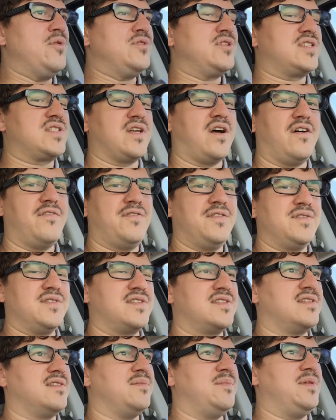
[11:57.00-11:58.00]

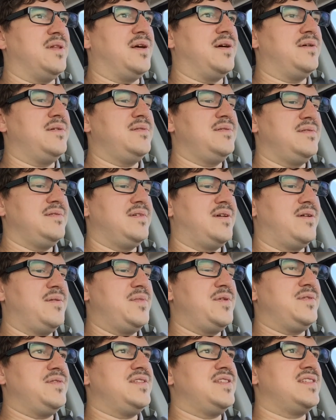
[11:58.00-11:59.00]
softens the blow,
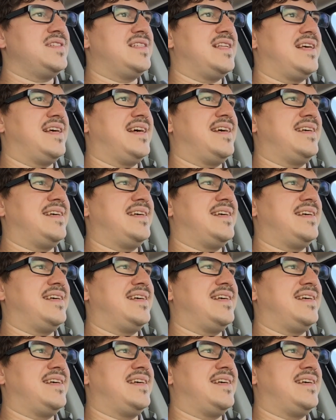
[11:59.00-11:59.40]
almost,